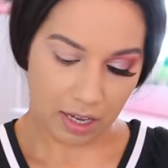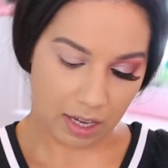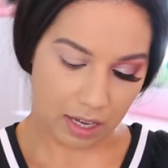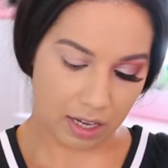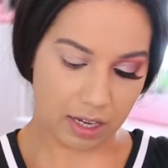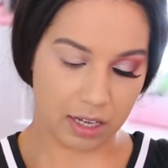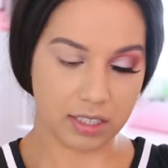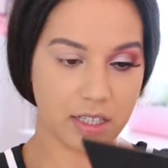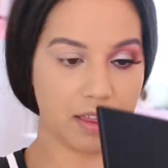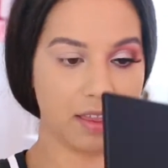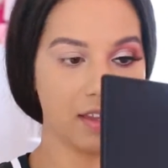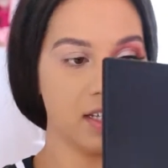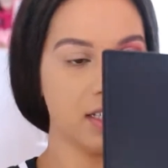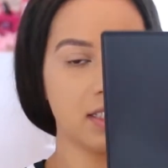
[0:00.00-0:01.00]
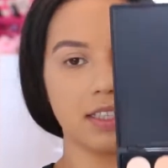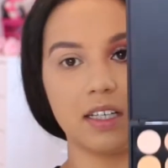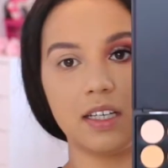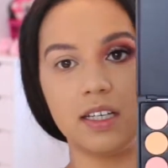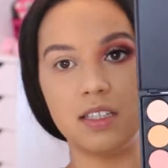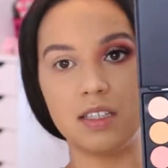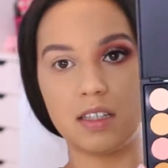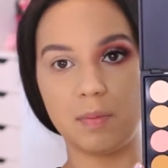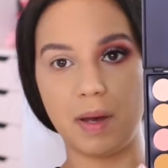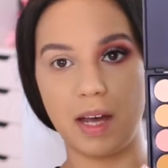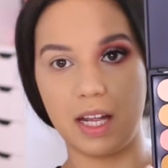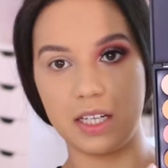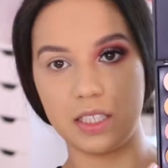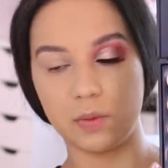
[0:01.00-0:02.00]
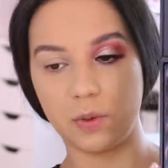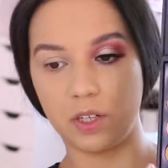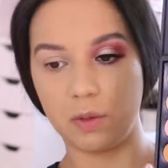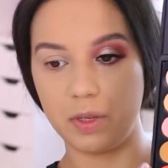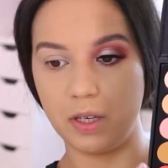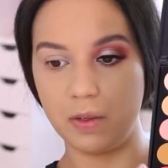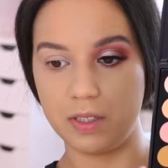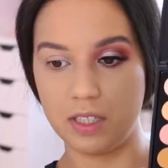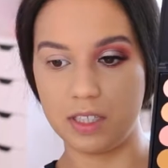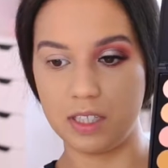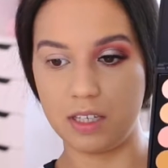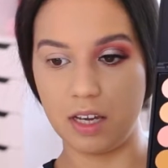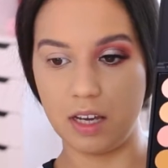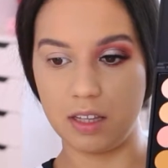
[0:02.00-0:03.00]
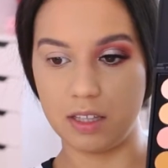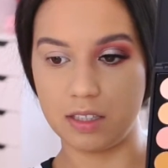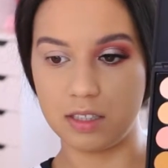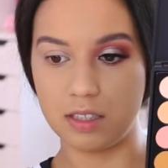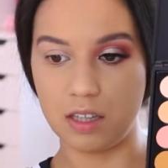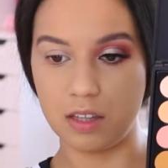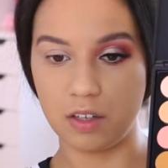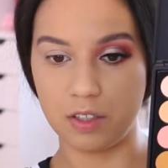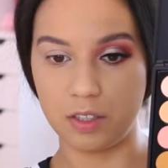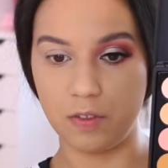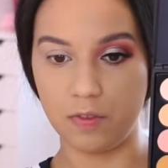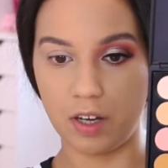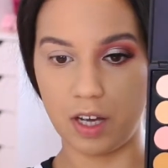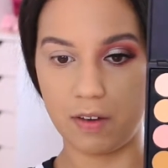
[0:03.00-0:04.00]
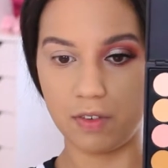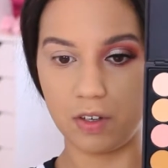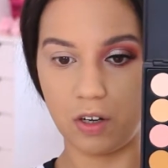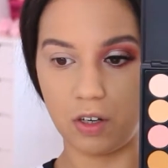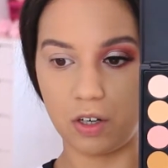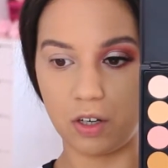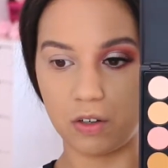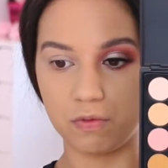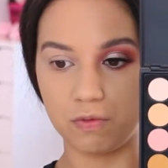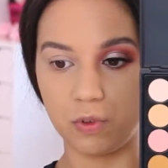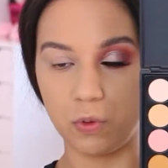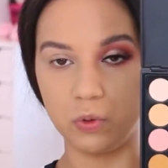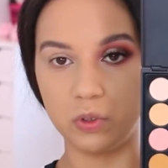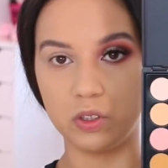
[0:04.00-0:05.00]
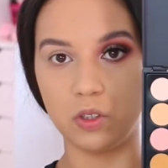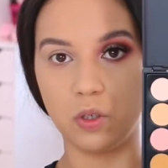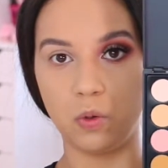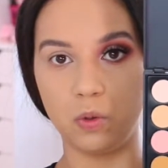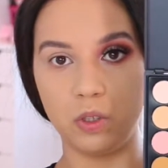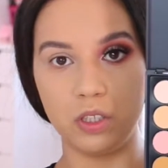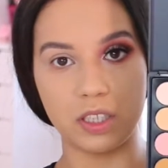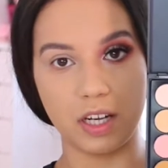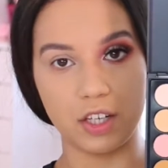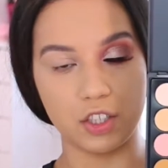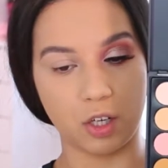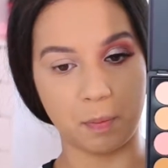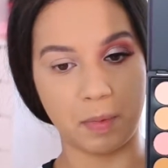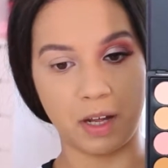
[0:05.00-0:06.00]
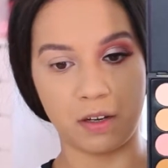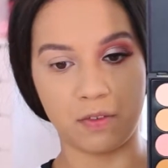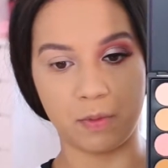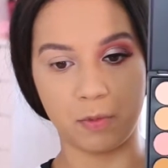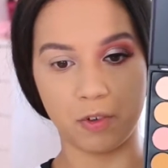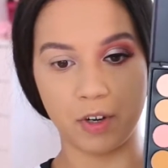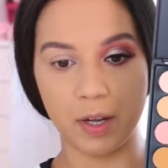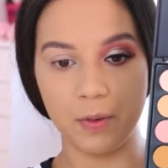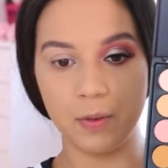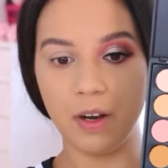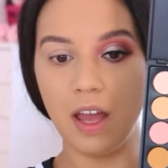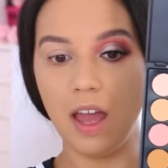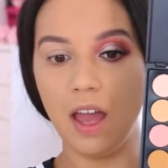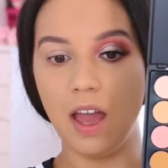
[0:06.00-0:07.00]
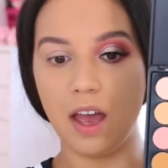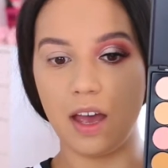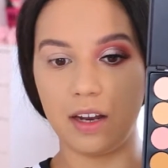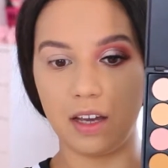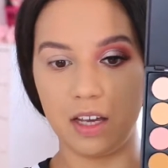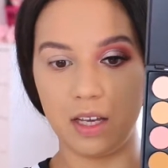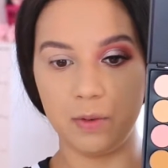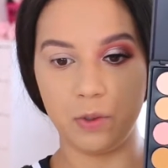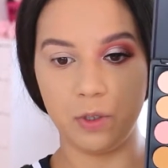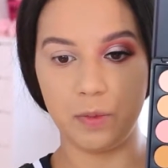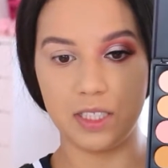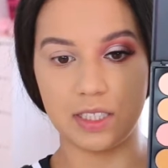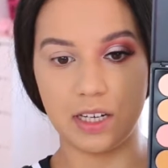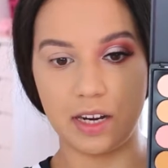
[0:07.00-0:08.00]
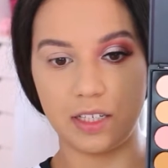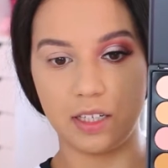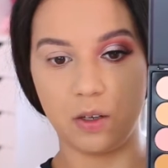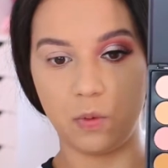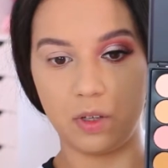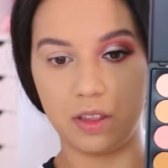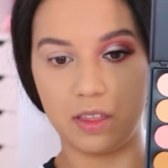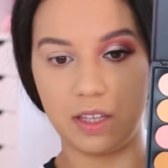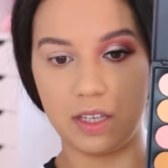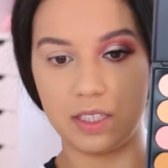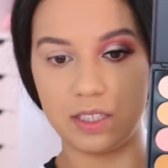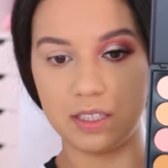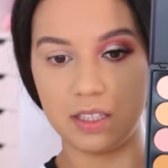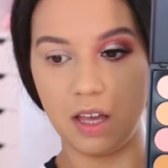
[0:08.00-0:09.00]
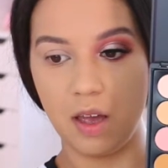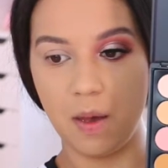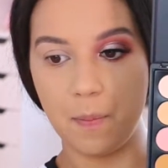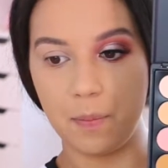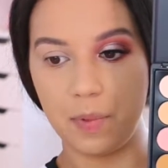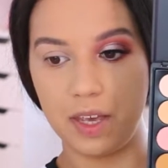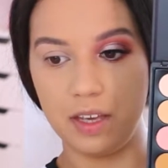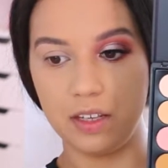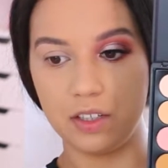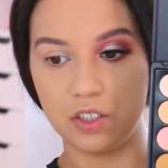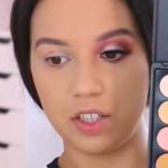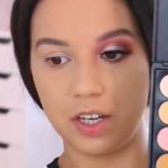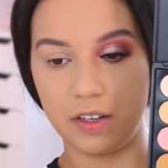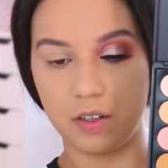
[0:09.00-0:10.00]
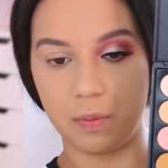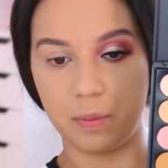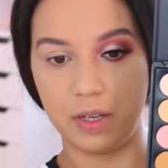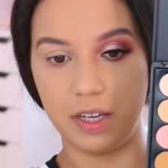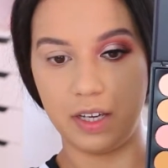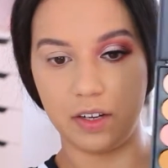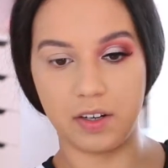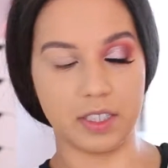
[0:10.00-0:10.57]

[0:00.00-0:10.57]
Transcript: And this is the palette we're going to be using today. This is the 35 colour rose gold eyeshadow palette from Crown, and I'm going to be starting with this pink shade up here.